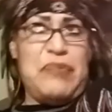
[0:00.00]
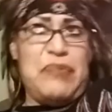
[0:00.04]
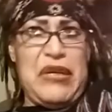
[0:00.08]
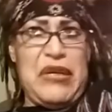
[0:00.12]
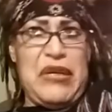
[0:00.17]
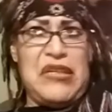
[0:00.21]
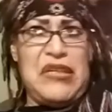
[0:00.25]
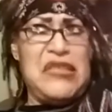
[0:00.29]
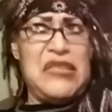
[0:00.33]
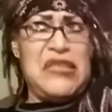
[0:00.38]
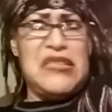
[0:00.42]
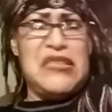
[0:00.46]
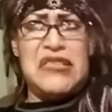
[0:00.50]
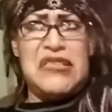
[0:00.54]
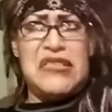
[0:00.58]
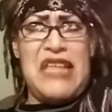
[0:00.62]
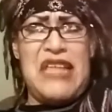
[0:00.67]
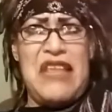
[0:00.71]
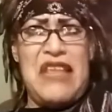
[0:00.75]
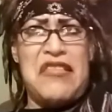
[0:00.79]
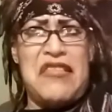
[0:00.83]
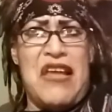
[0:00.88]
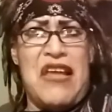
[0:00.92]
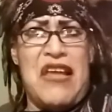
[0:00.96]

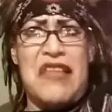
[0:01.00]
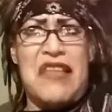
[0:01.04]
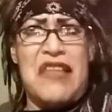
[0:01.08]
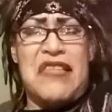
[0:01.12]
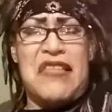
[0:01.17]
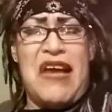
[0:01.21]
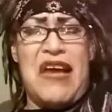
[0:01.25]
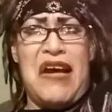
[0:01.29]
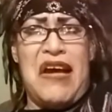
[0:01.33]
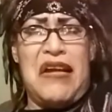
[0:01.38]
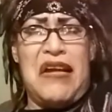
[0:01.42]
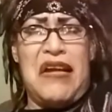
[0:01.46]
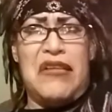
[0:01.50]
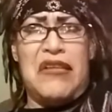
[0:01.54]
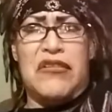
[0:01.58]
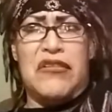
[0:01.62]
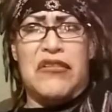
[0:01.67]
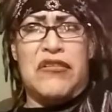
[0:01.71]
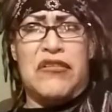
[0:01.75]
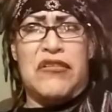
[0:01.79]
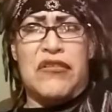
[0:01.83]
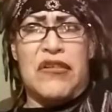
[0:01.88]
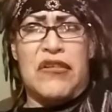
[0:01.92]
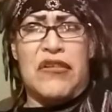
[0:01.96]
because they think that
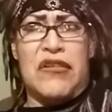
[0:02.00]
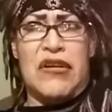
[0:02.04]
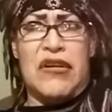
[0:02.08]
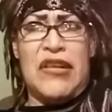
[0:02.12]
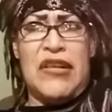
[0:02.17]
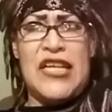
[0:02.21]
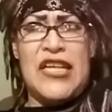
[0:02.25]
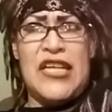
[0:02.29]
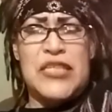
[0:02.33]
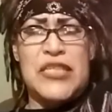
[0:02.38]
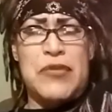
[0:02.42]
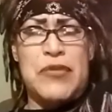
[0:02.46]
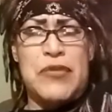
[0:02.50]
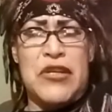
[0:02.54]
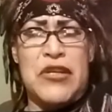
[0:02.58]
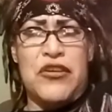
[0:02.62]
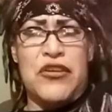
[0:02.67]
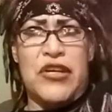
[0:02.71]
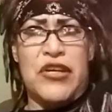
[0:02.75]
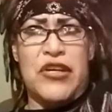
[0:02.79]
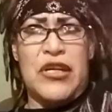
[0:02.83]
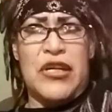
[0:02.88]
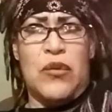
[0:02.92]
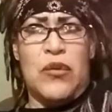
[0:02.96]
you're a
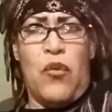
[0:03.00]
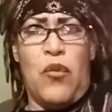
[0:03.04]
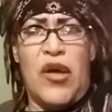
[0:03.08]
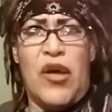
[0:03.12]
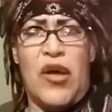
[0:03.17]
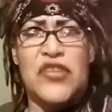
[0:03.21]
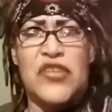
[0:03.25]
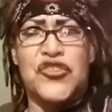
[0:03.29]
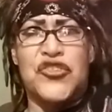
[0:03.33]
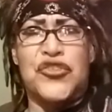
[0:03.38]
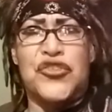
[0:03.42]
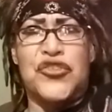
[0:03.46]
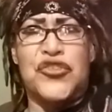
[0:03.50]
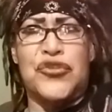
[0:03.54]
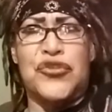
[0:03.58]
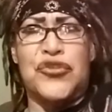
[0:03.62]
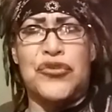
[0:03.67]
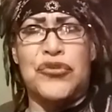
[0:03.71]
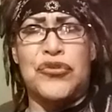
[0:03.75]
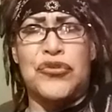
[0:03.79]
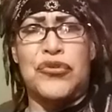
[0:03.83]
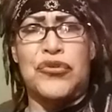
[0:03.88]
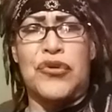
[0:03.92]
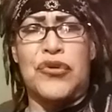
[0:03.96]
lesbian, you're going to want
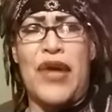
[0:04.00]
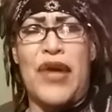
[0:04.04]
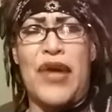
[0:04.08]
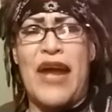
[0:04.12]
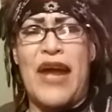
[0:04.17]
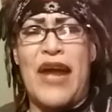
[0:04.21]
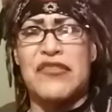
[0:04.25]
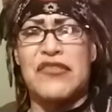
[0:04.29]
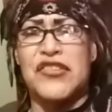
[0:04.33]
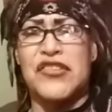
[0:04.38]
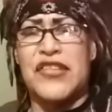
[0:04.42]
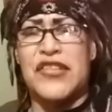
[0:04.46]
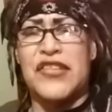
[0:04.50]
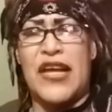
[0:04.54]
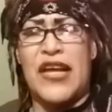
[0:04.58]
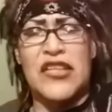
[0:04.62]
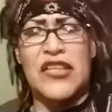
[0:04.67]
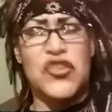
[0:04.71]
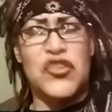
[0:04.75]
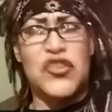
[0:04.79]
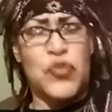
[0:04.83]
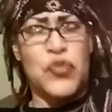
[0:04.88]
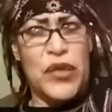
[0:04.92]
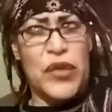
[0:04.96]
to have
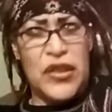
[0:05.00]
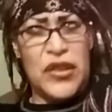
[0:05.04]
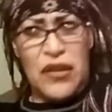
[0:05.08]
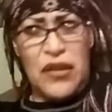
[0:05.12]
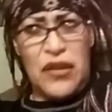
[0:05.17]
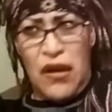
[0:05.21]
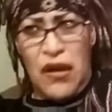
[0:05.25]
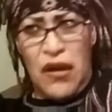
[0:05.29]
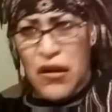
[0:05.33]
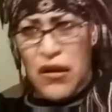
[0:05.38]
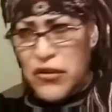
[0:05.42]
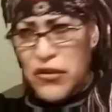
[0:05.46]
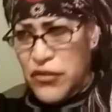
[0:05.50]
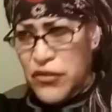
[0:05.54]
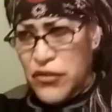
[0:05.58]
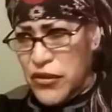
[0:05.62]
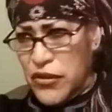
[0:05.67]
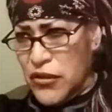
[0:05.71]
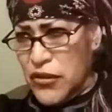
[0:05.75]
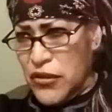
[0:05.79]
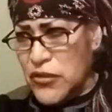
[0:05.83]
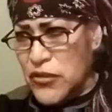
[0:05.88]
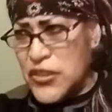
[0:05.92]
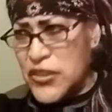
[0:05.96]
sex with all
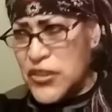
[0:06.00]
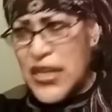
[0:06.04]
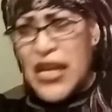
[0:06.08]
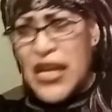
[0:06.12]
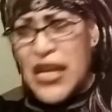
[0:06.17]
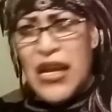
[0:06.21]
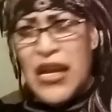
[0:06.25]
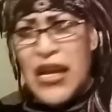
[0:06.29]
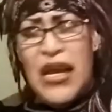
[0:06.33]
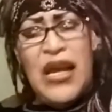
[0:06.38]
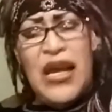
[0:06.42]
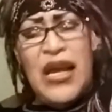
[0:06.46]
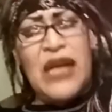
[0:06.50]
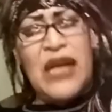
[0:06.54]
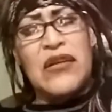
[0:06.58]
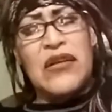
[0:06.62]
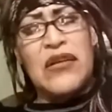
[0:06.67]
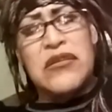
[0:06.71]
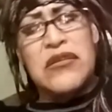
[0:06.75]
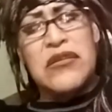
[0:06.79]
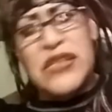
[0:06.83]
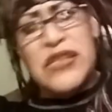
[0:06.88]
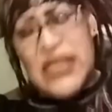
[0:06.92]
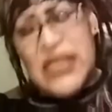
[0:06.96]
girls,
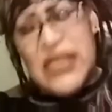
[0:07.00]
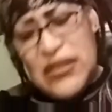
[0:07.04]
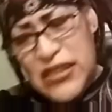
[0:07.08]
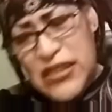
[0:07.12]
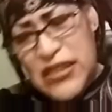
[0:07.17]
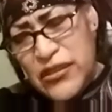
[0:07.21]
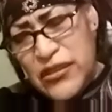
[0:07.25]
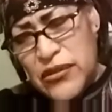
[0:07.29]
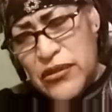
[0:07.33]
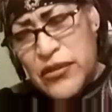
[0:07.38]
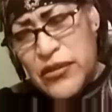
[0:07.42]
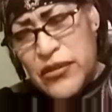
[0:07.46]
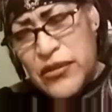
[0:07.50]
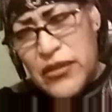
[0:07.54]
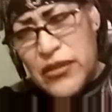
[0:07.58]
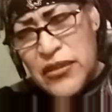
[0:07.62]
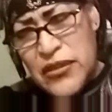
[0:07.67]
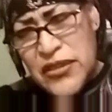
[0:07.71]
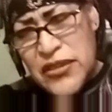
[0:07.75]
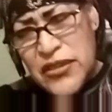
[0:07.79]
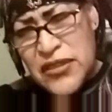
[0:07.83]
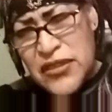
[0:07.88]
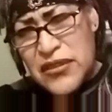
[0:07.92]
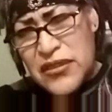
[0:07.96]
including little
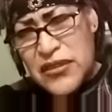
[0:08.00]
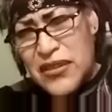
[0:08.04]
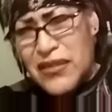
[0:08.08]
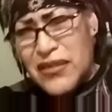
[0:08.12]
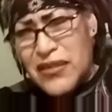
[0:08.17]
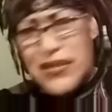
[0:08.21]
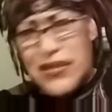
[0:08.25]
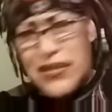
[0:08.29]
girls.